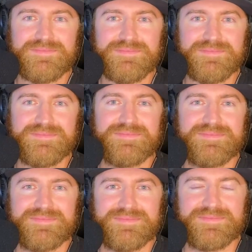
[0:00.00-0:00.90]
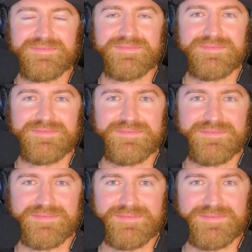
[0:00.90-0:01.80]

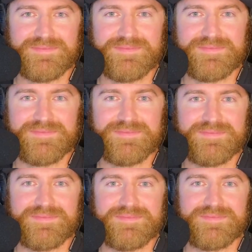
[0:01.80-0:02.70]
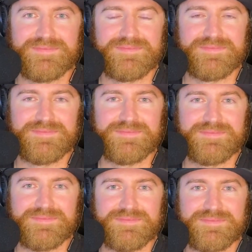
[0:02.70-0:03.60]

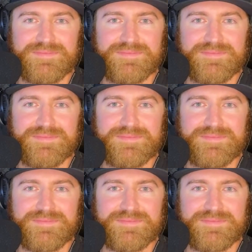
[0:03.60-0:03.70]
(not speaking)